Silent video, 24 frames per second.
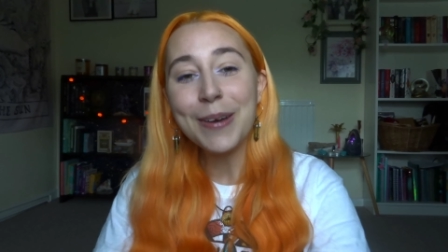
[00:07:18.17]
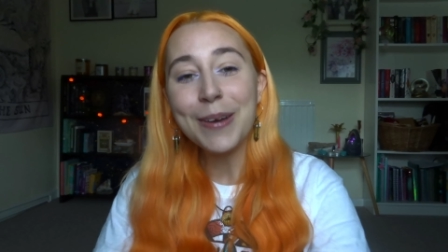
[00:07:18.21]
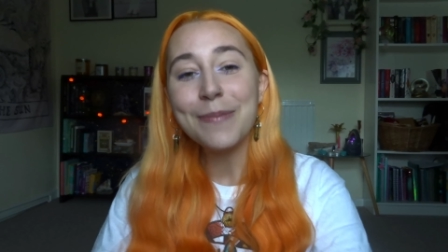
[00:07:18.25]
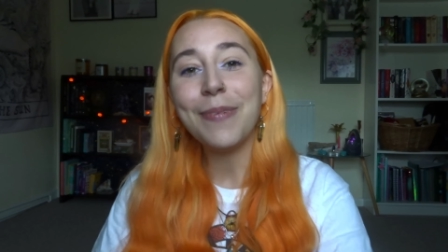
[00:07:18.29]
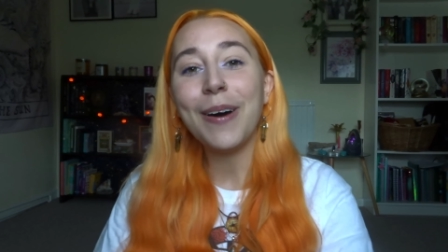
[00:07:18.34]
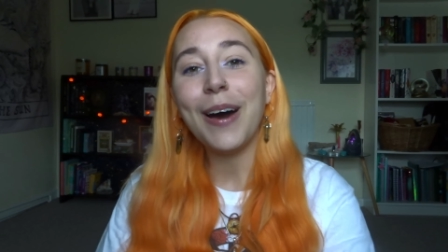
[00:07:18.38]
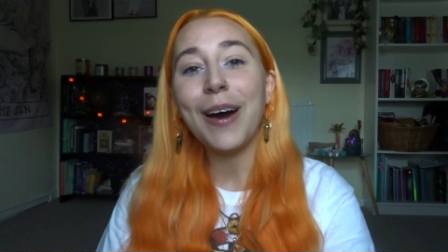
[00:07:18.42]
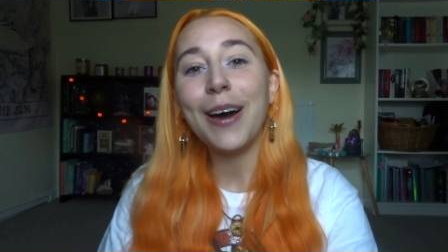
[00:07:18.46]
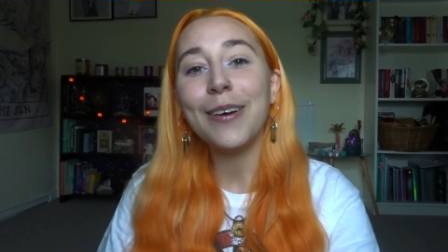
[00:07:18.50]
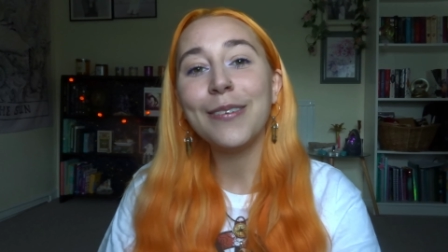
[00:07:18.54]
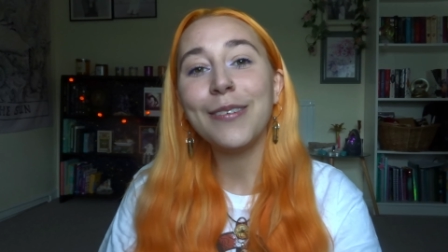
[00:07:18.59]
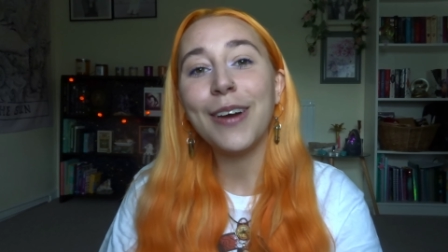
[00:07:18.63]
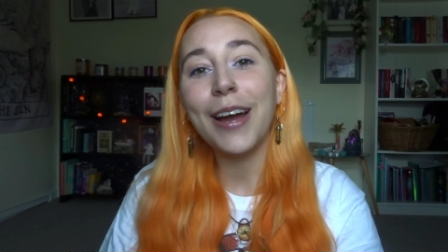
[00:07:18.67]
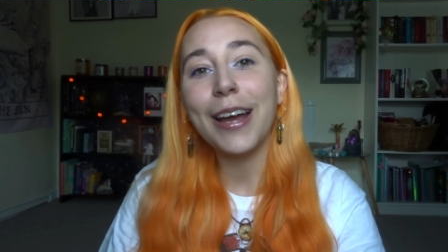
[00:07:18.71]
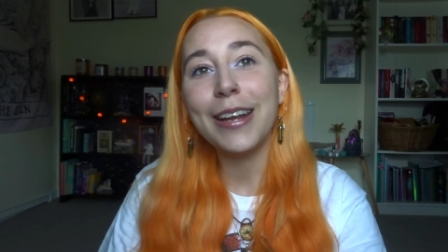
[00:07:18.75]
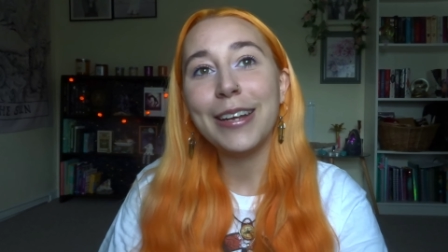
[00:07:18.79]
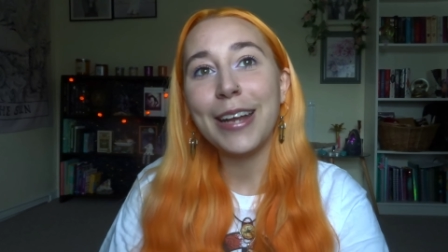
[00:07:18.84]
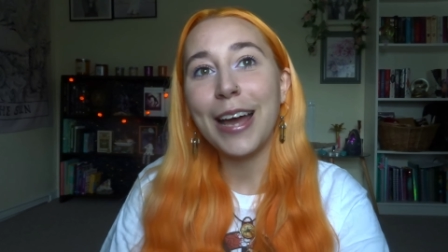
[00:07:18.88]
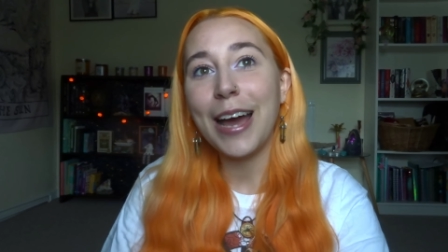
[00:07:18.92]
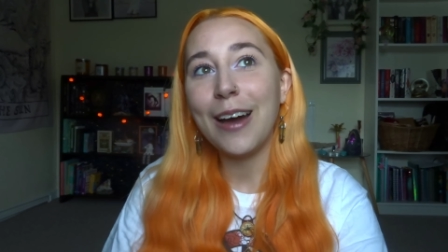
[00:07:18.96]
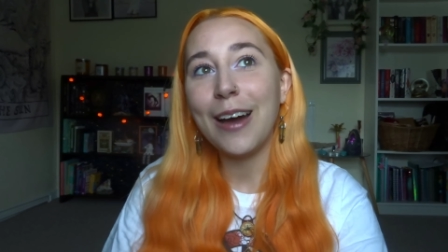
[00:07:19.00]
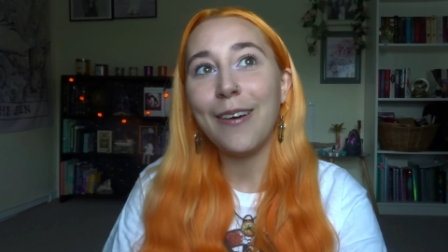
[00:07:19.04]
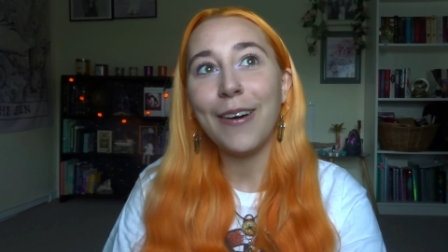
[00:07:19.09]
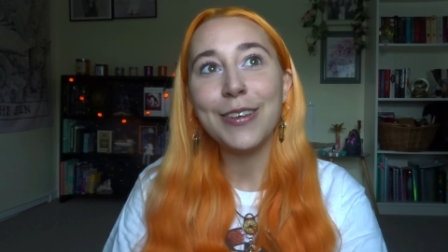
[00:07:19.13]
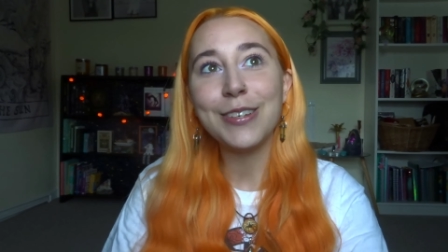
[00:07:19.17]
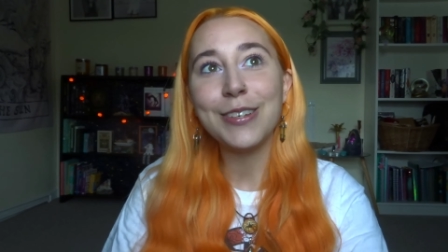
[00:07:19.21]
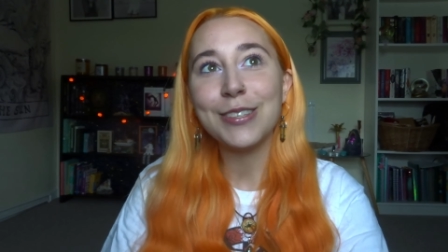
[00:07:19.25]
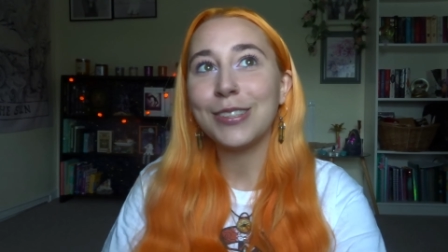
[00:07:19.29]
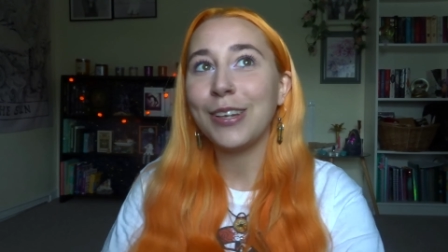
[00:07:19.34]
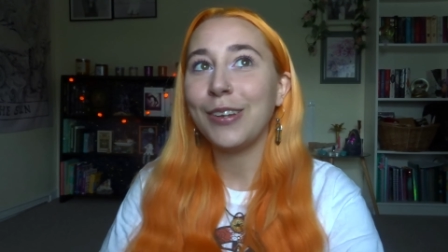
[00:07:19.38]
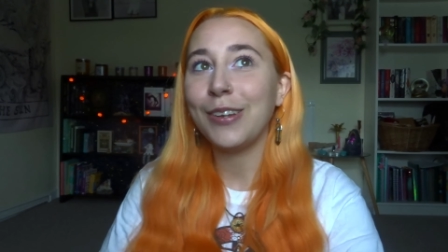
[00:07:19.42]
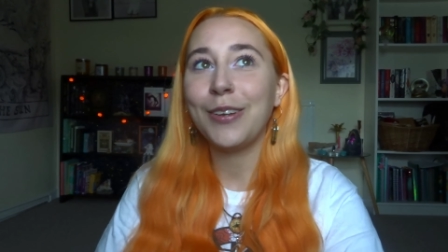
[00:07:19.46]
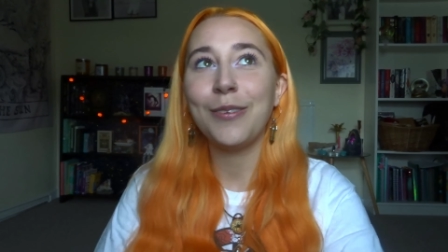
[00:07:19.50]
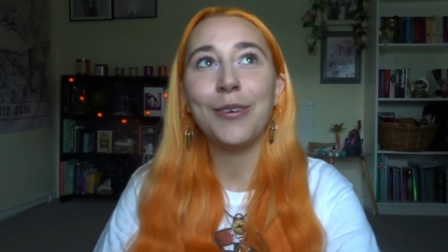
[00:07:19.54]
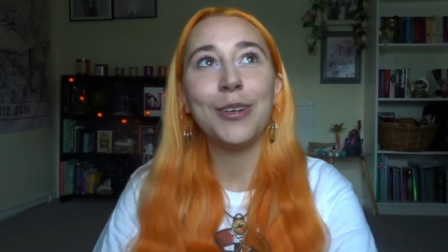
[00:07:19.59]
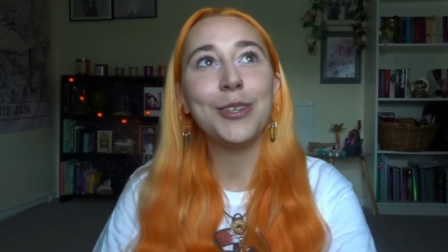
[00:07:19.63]
but right now I just
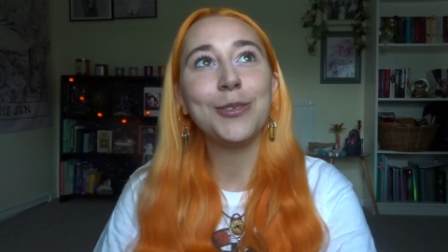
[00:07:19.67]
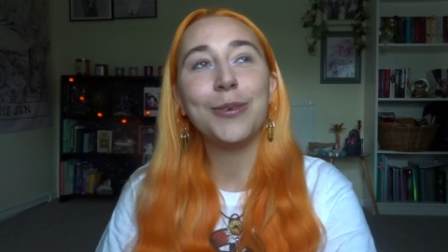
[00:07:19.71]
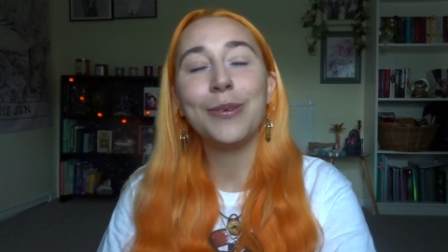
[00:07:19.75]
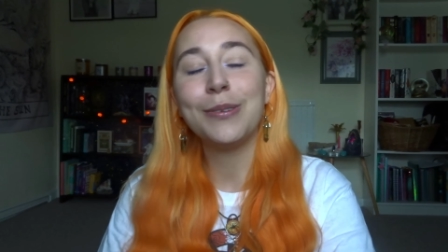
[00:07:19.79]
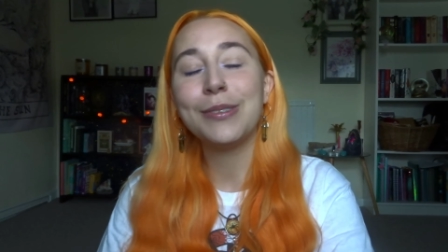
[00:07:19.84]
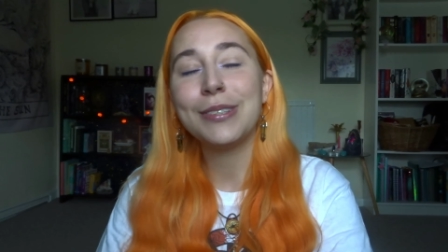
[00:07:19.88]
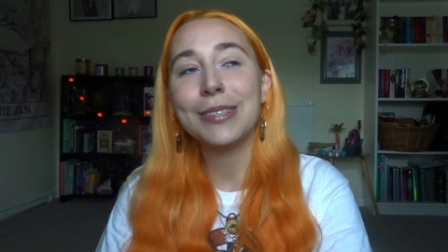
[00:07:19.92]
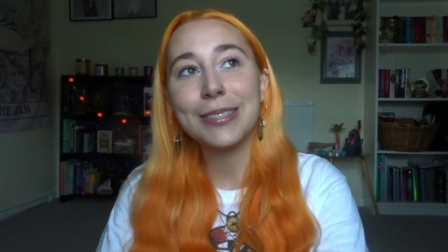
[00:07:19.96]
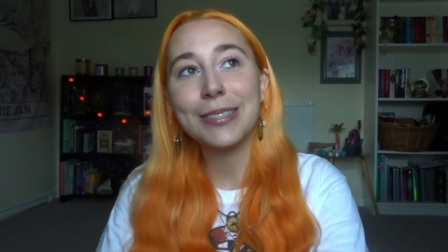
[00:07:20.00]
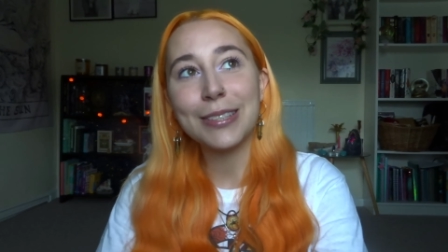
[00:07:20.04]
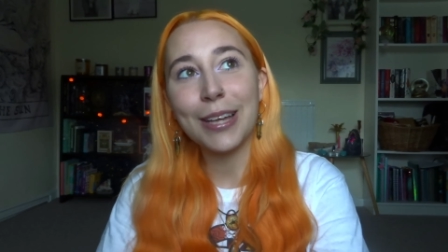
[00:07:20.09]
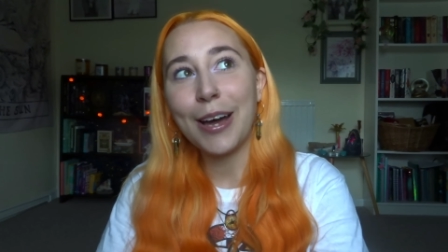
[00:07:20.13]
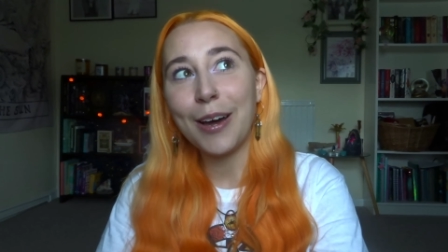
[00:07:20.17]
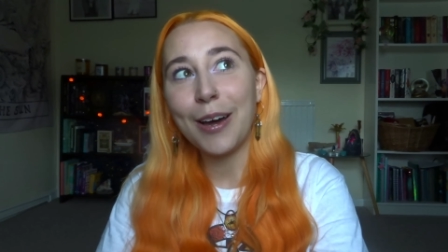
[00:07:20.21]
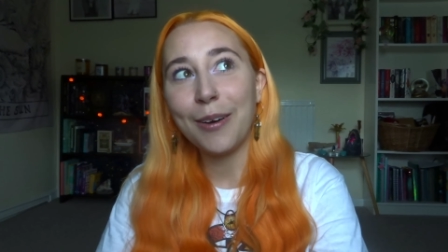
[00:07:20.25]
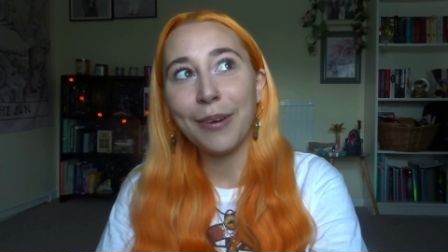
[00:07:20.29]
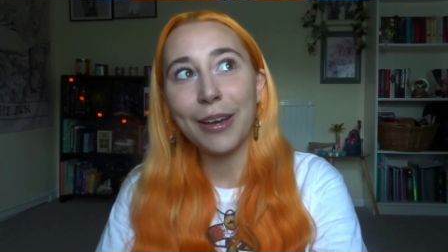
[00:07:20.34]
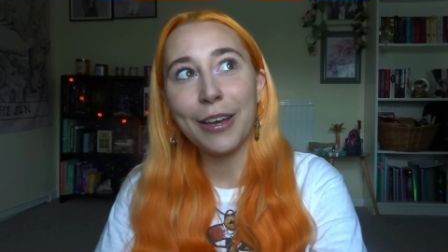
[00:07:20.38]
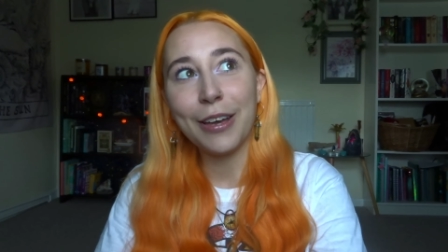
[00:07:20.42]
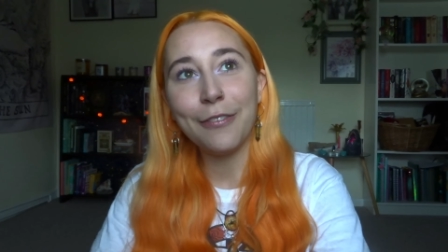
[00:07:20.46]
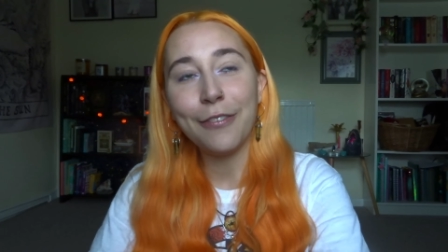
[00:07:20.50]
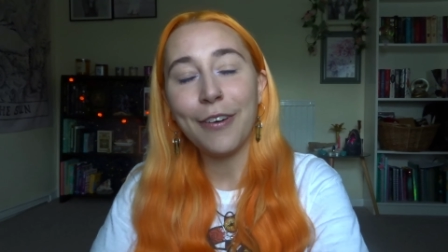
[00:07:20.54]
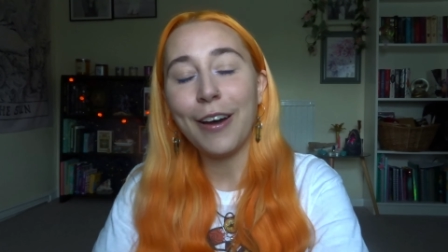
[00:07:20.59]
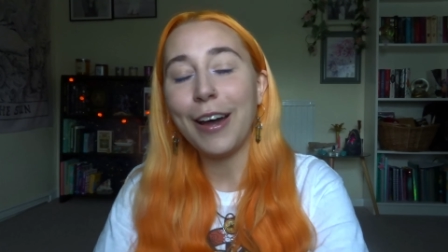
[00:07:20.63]
don't know which one to start with.